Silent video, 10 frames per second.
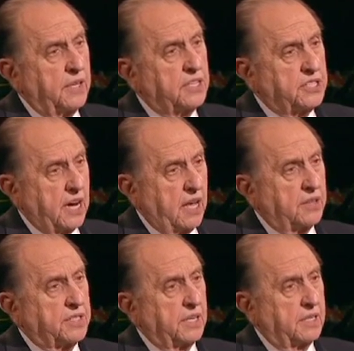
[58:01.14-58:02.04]
these
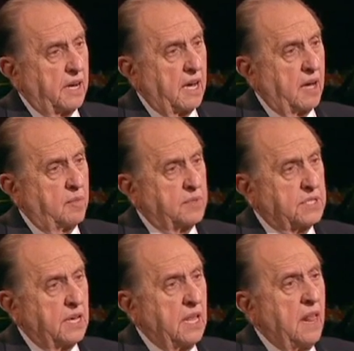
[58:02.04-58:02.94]
challenging
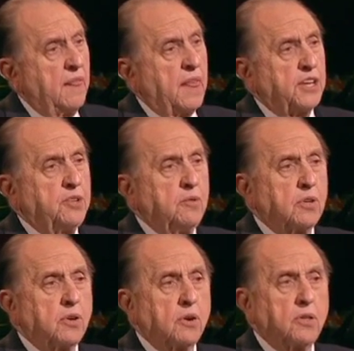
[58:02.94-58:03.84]
times that you will
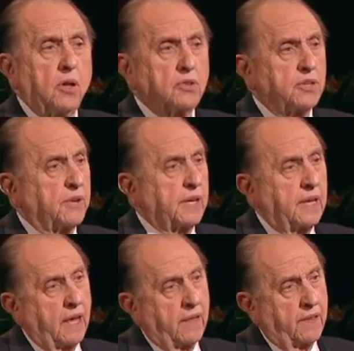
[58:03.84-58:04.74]
grow closer
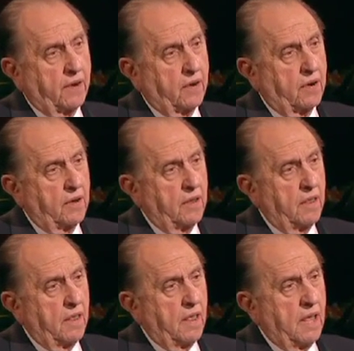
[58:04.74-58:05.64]
together
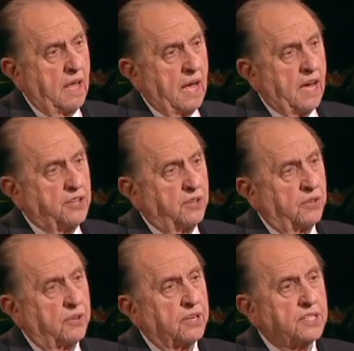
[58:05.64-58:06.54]
as you
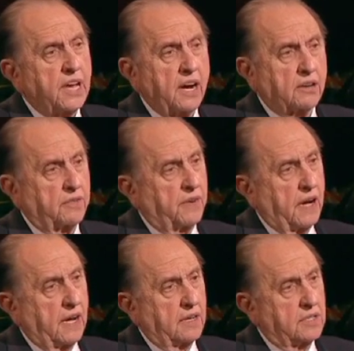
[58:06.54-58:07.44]
learn to
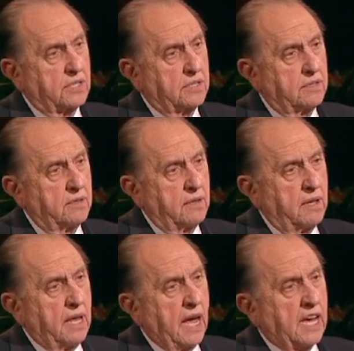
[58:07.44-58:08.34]
sacrifice
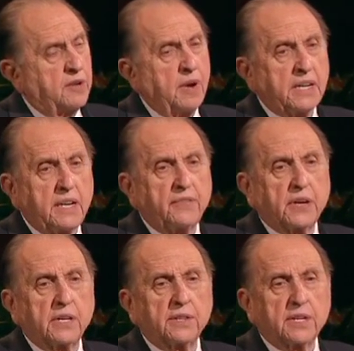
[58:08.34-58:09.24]
and to make
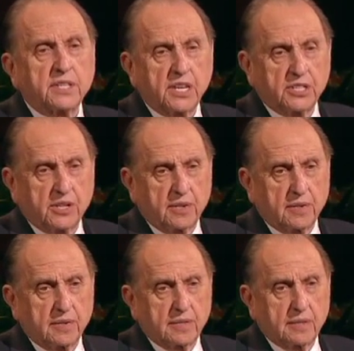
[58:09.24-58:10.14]
difficult
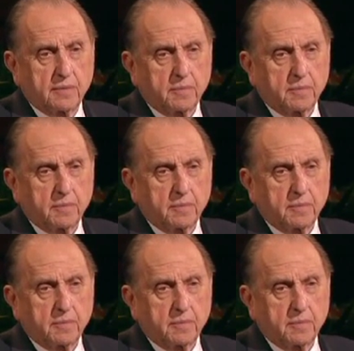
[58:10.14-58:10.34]
decisions.